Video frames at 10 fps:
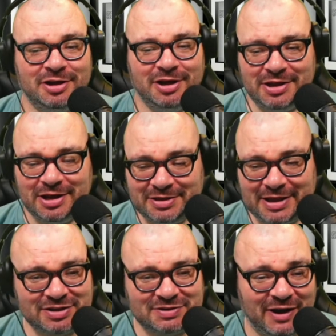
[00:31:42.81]
And
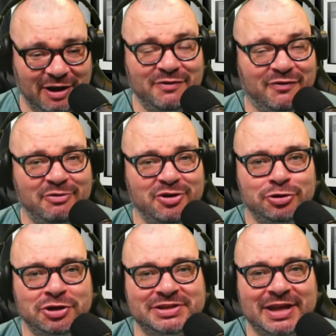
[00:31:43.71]
that's very, very
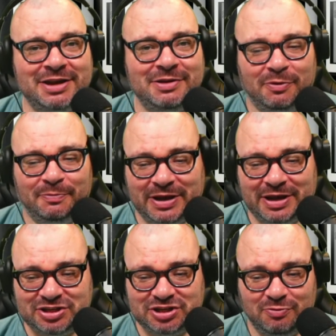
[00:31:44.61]
understandable,
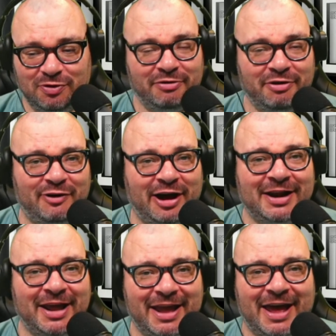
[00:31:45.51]
because you are a fan
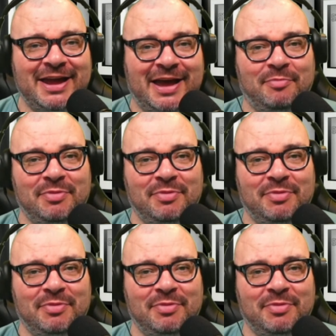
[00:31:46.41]
like I am.